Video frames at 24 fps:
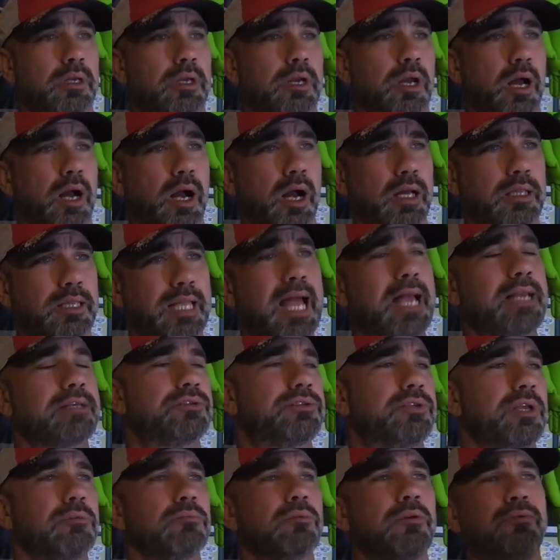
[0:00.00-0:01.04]
Last
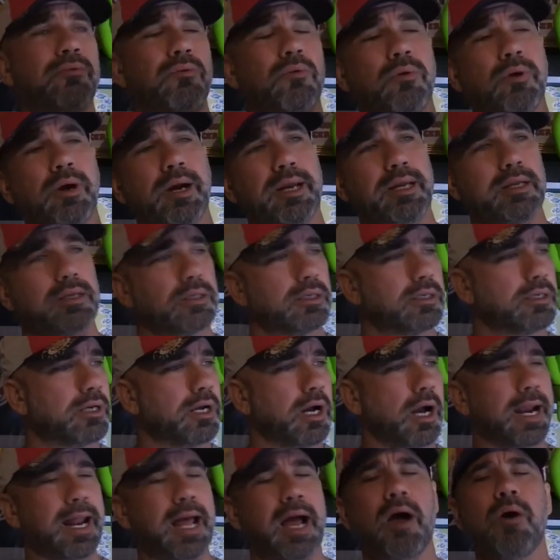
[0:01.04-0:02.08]
thing before I
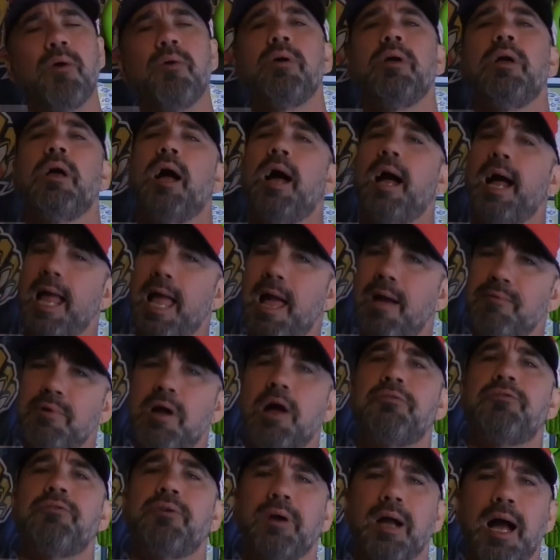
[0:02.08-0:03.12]
cut out, I have
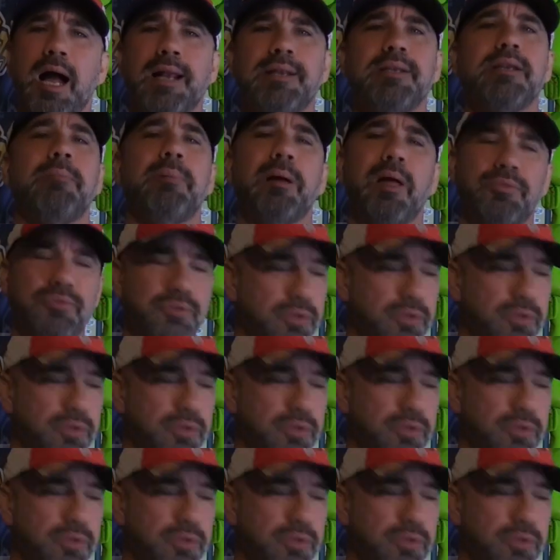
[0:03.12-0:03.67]
not forgotten about